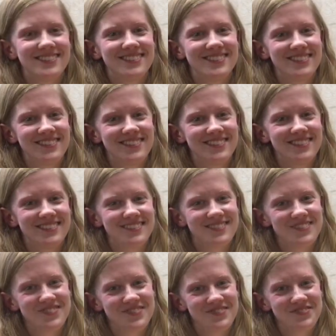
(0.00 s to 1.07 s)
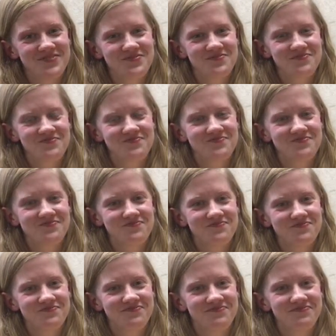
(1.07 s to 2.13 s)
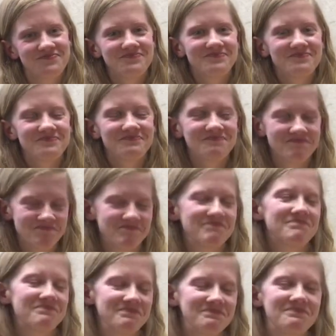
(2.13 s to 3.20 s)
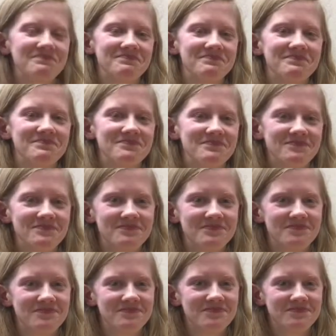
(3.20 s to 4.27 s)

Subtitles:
(silent)